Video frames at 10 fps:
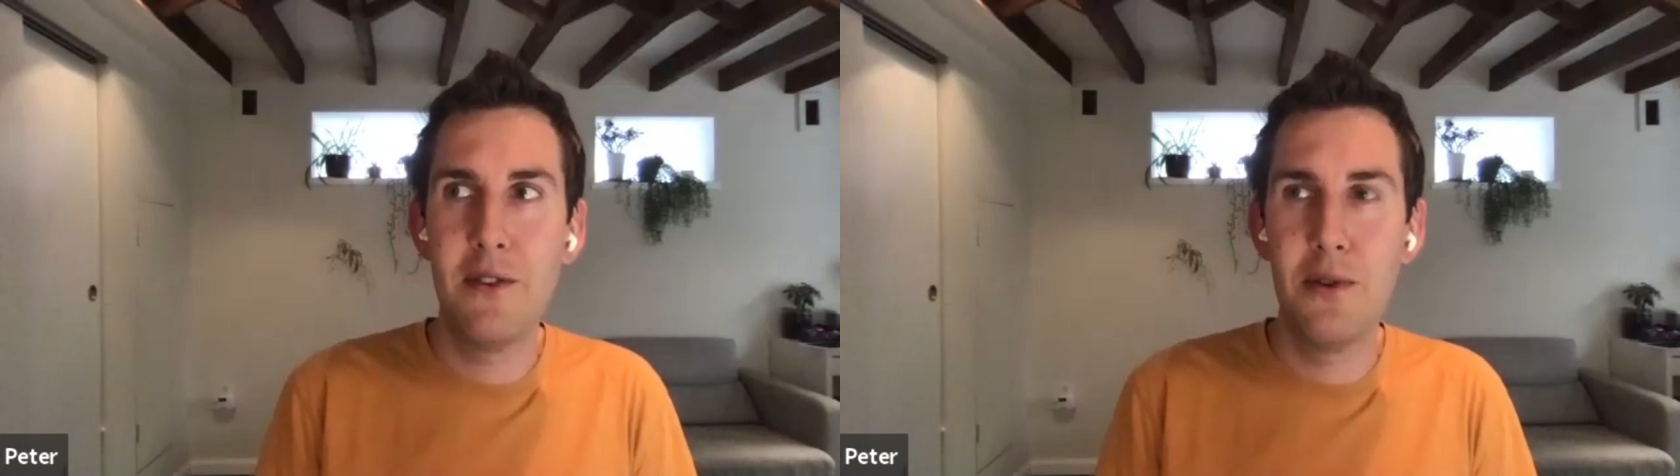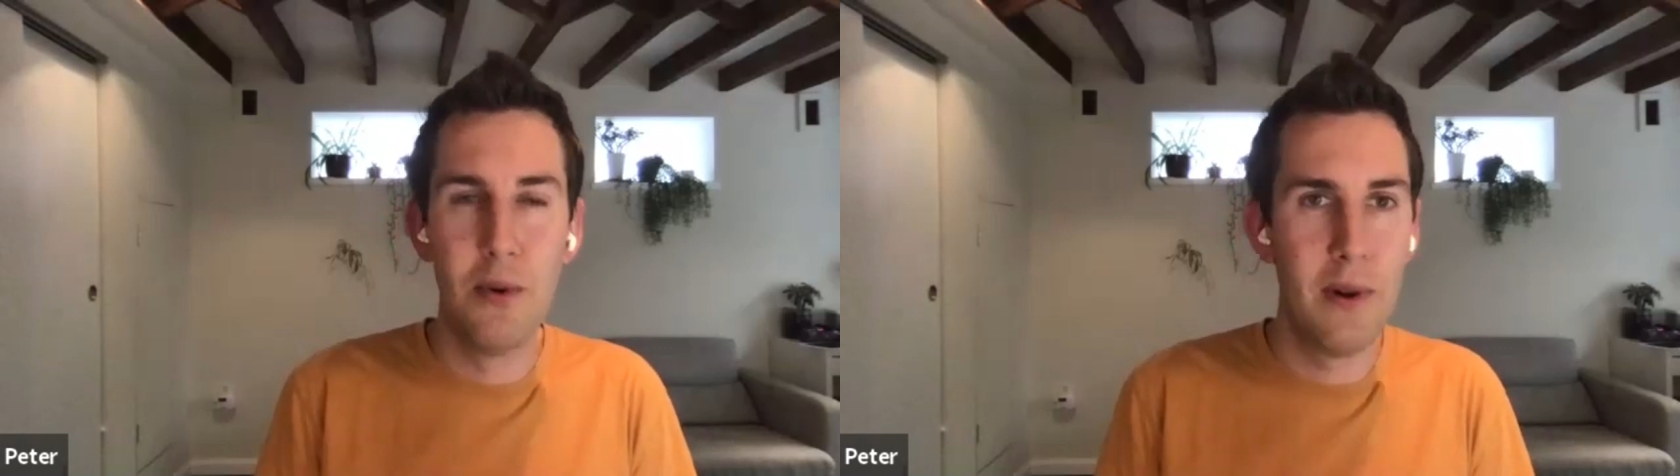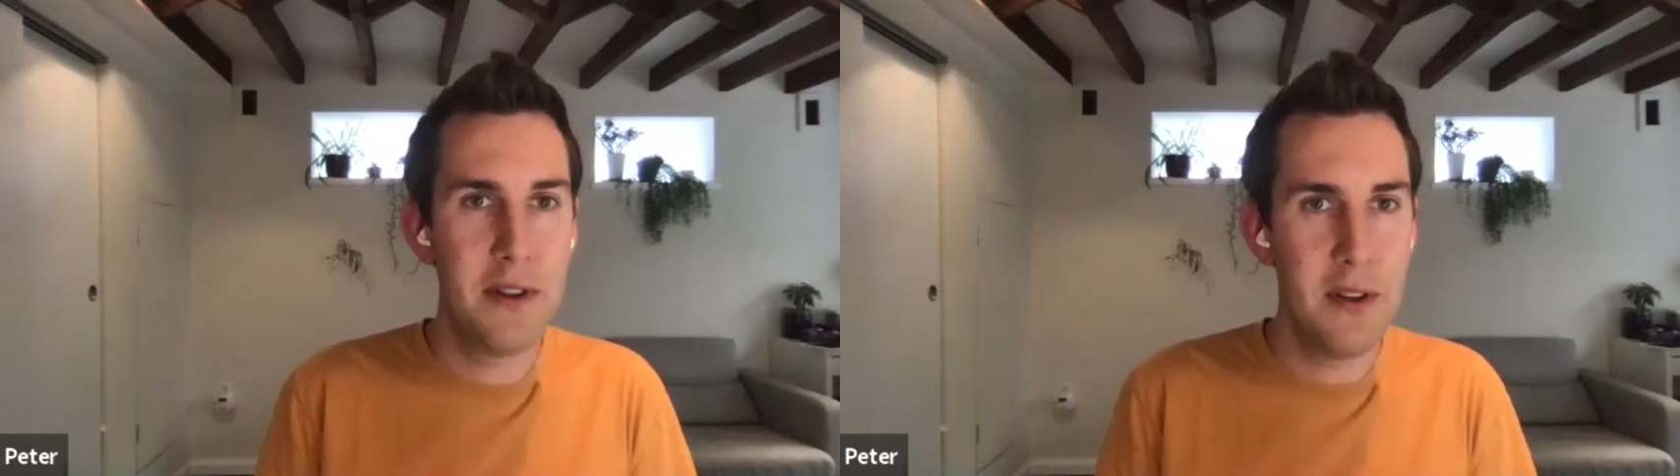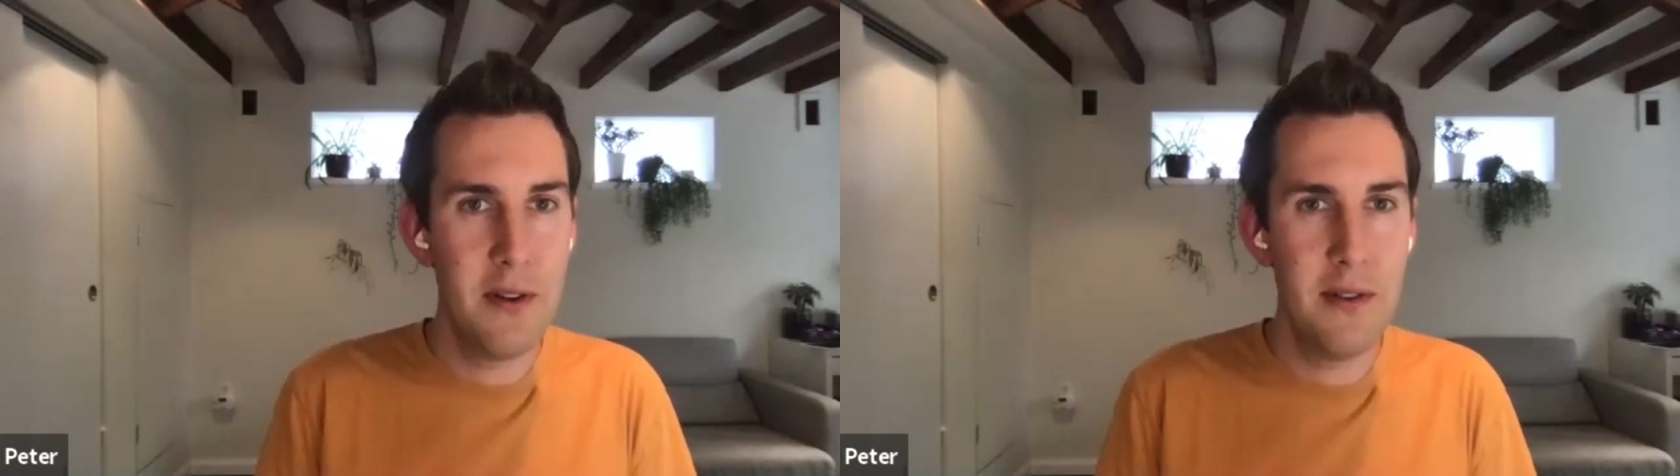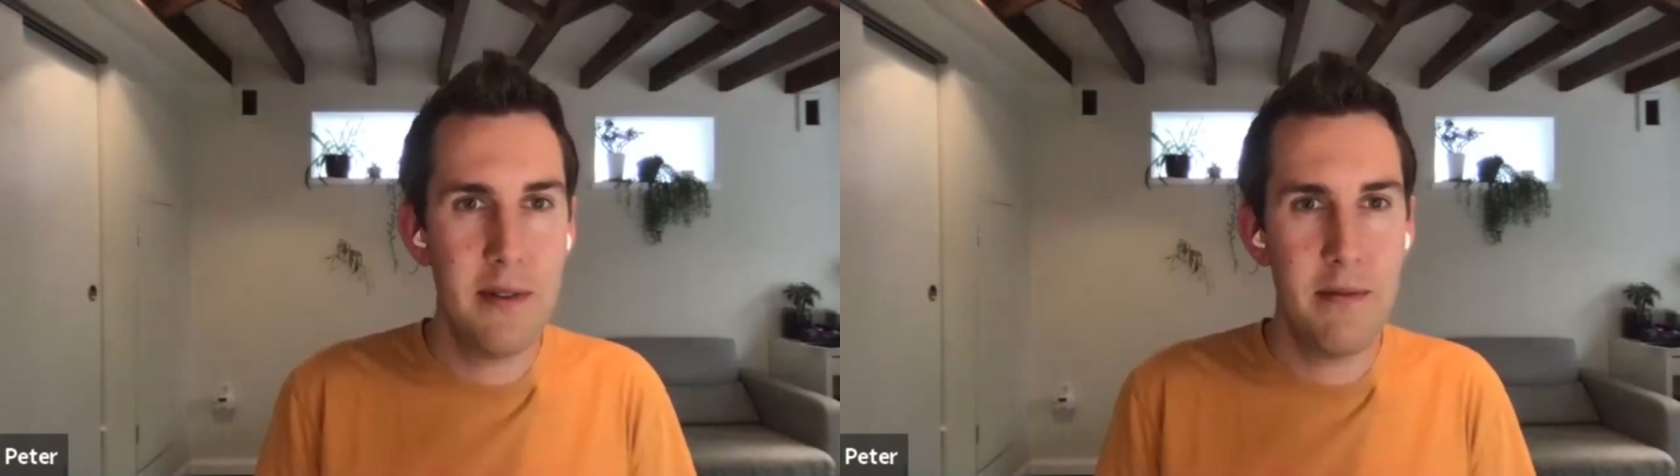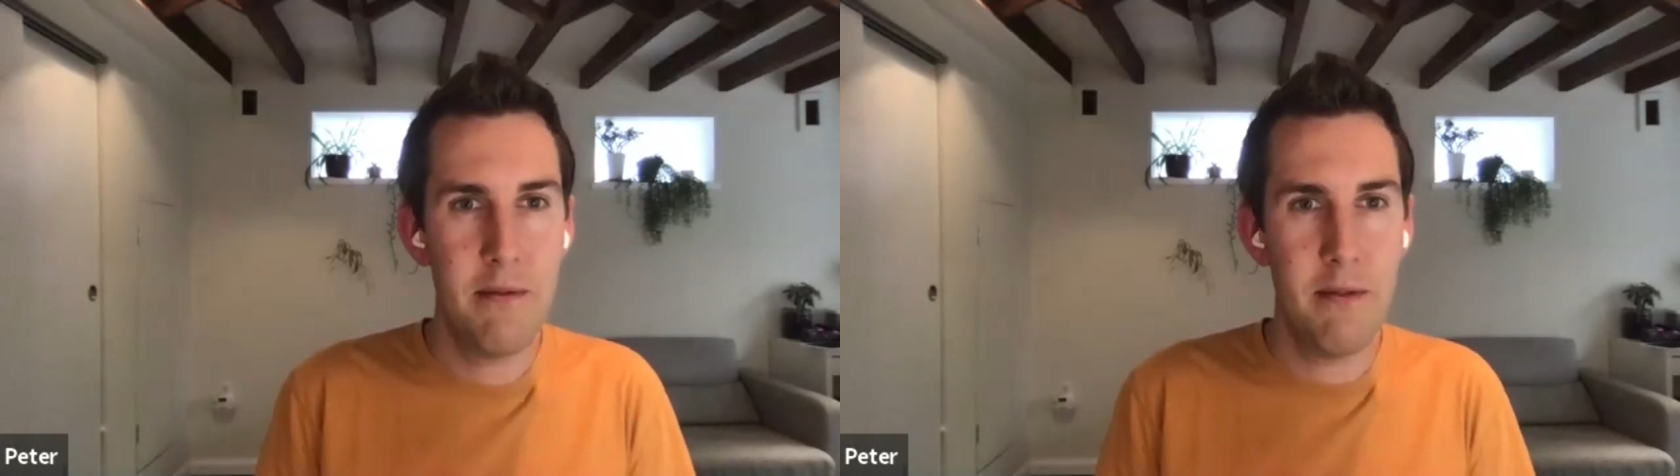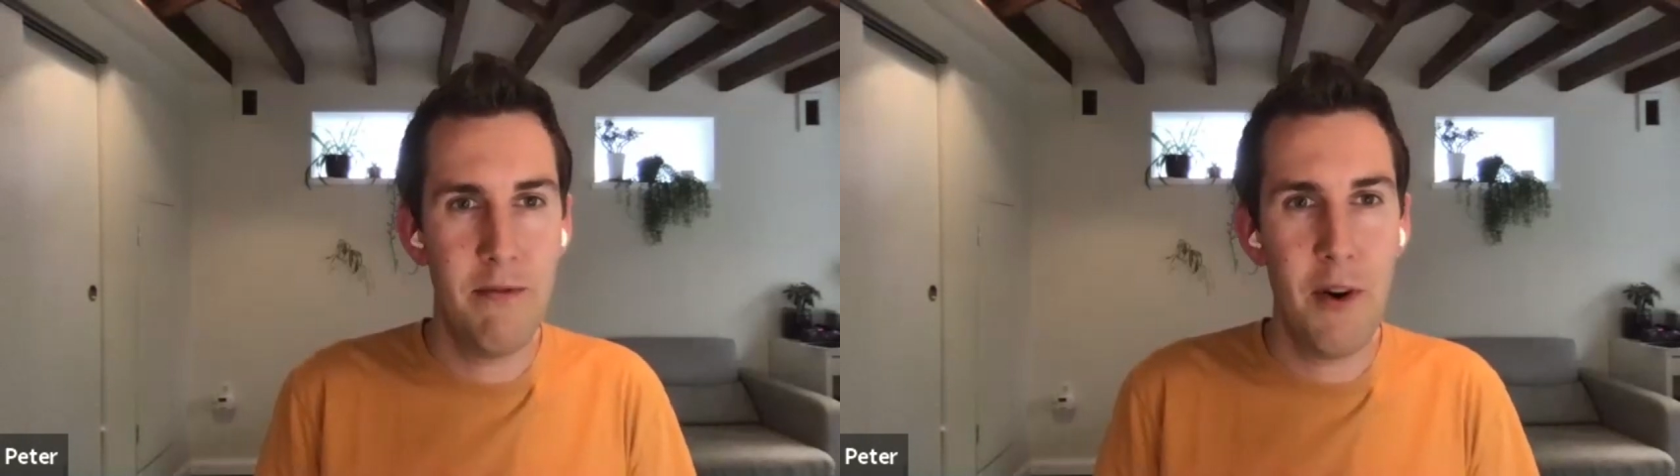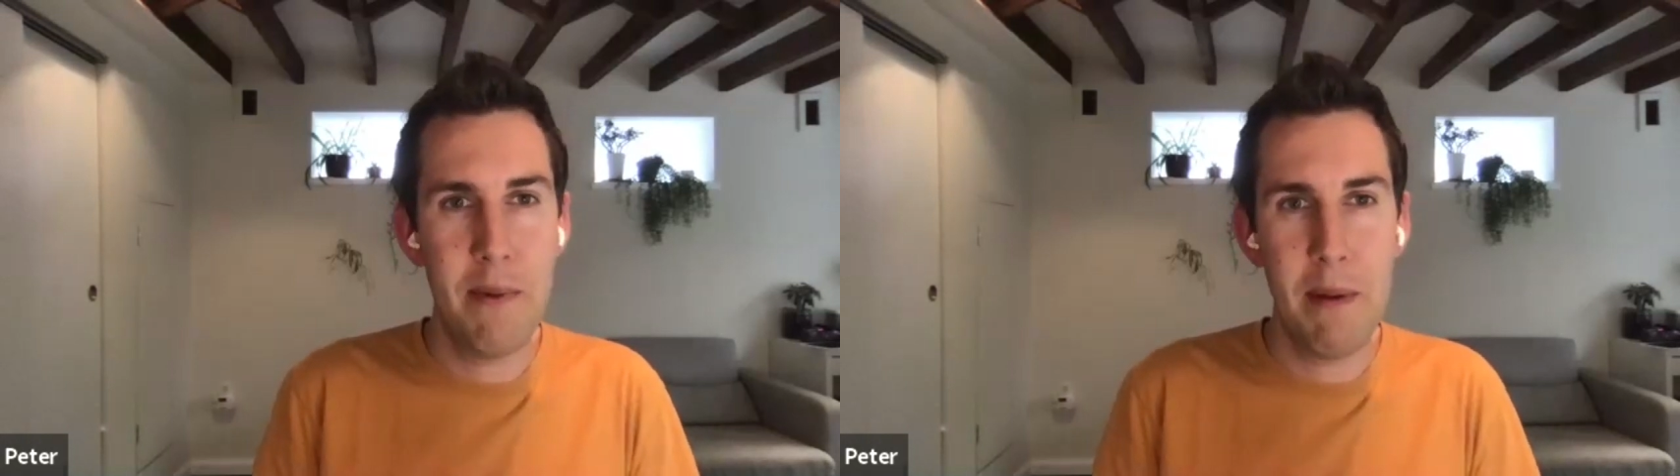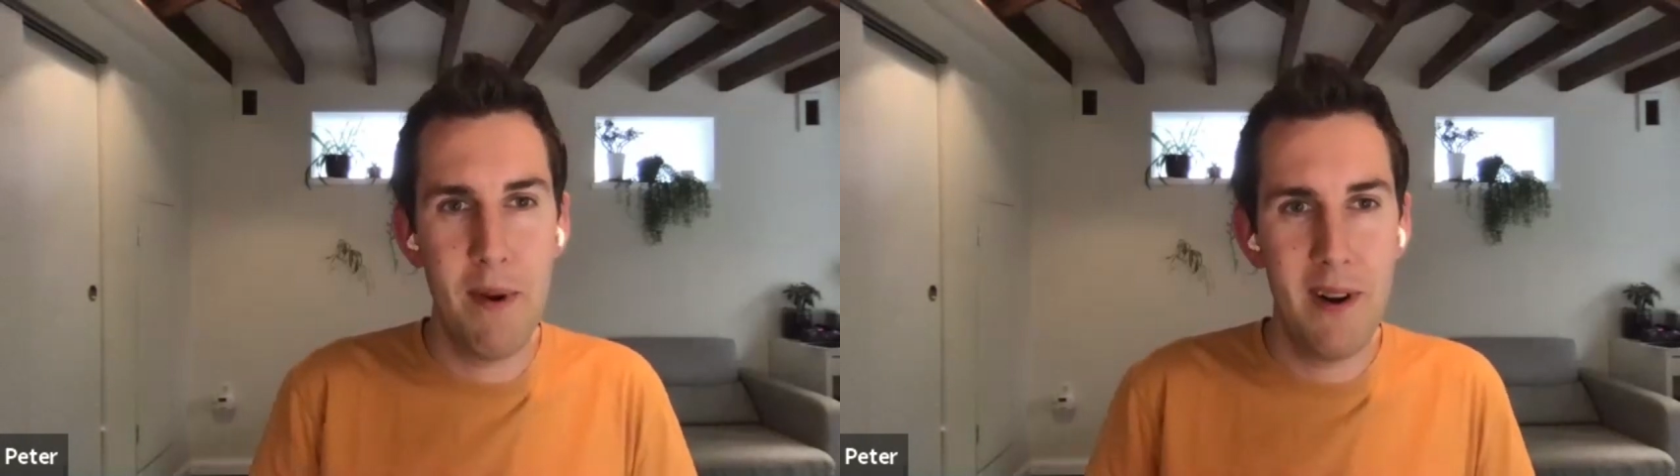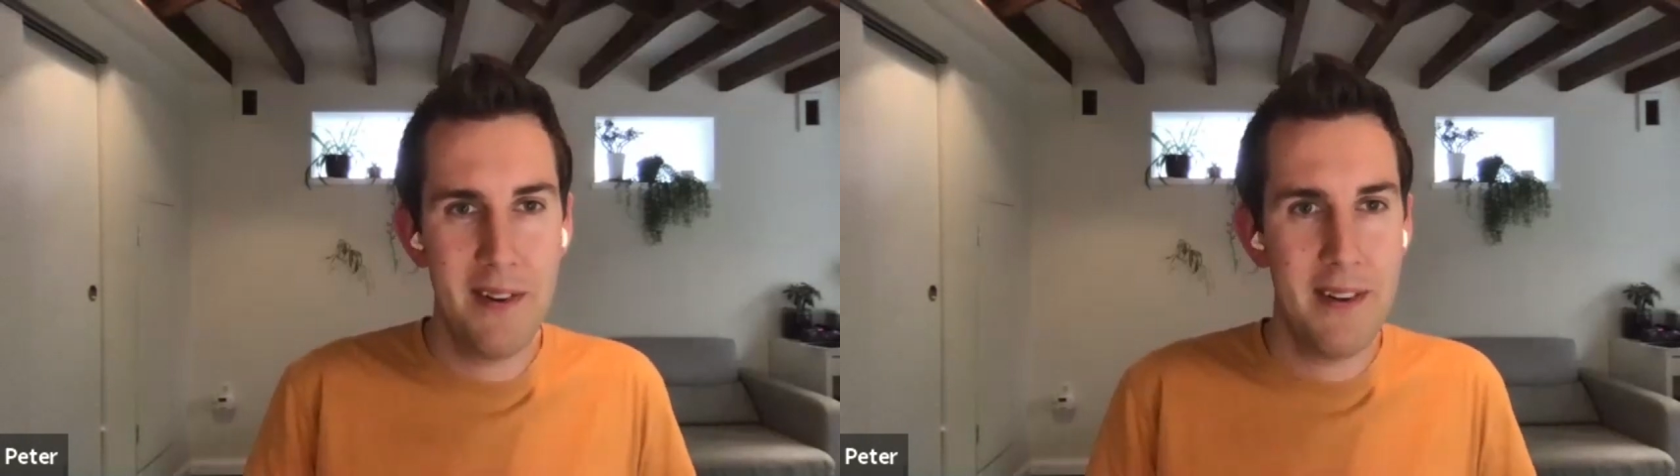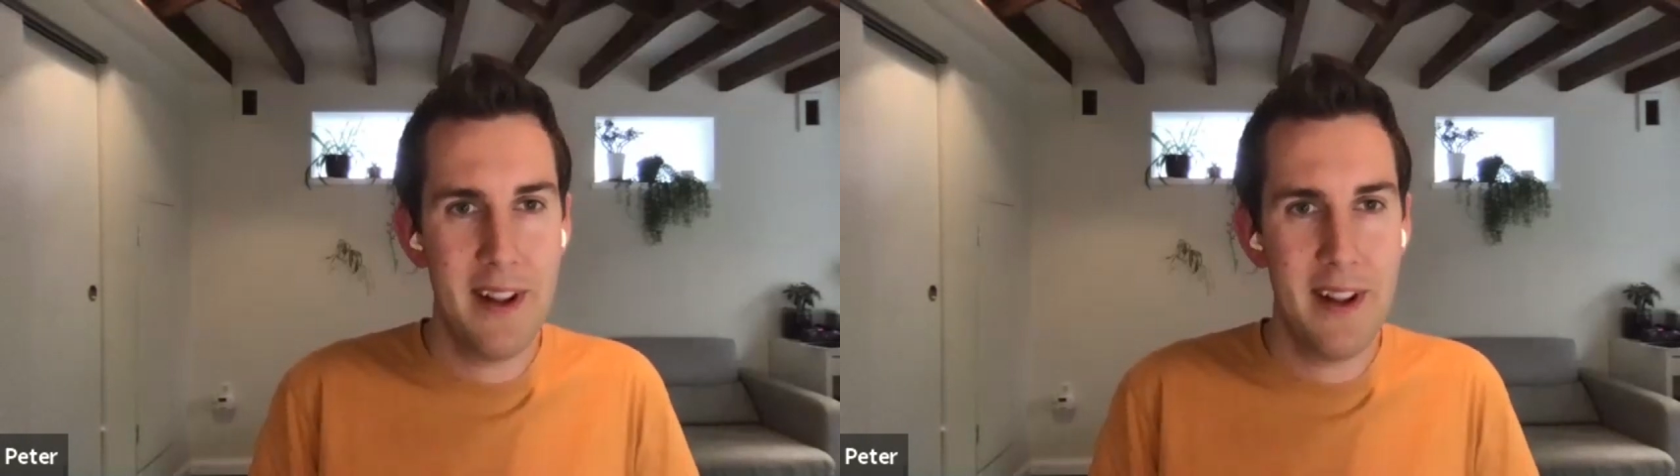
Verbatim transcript: tool to use for people,